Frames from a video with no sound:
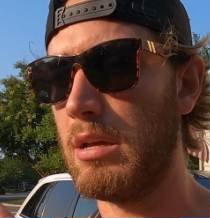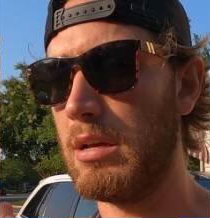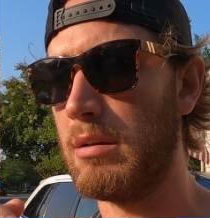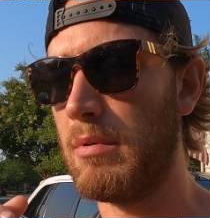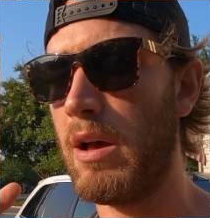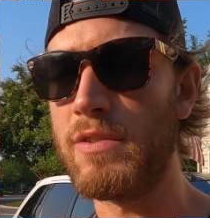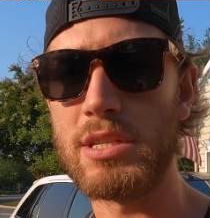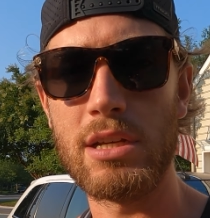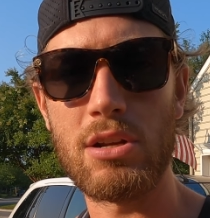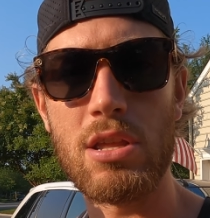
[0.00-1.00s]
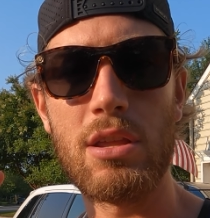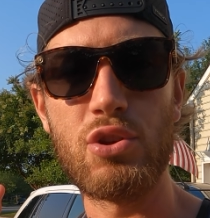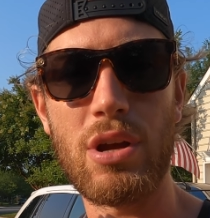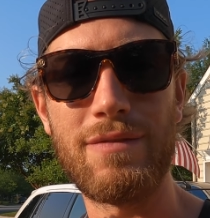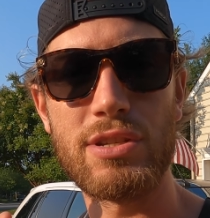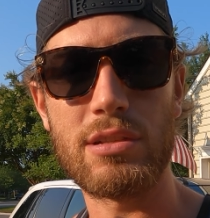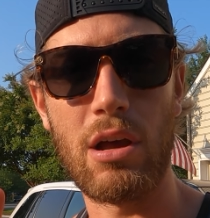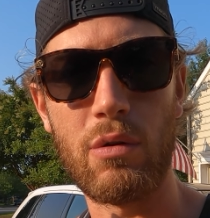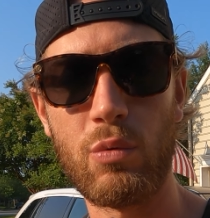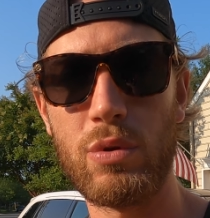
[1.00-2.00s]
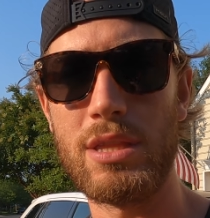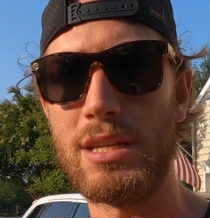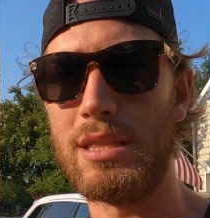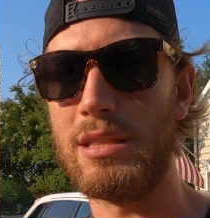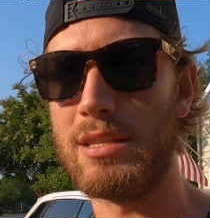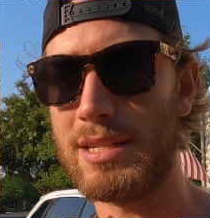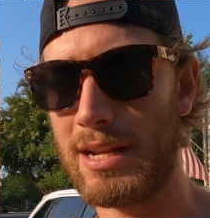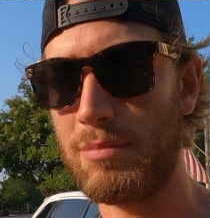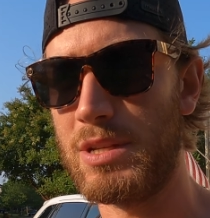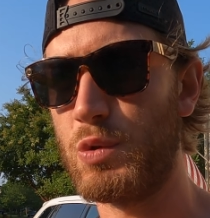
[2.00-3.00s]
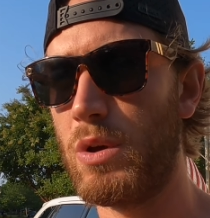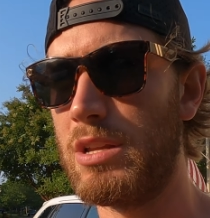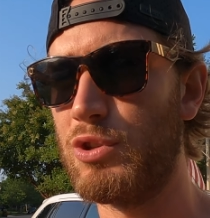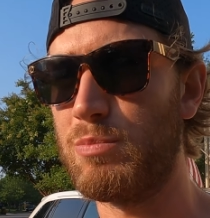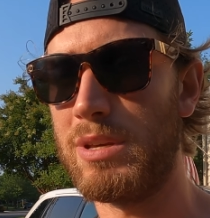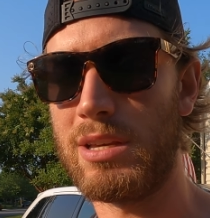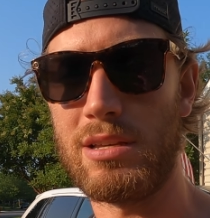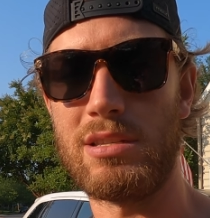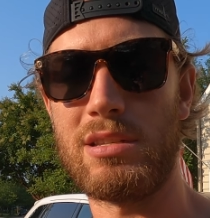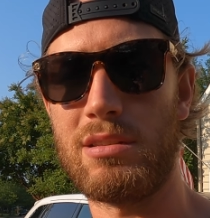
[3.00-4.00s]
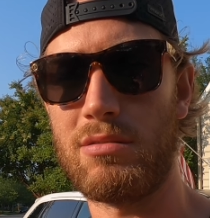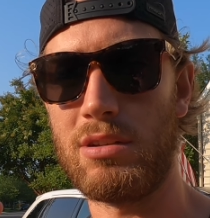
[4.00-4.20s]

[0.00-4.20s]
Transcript: Obviously you're gonna need to drive slower with the setup this way, just because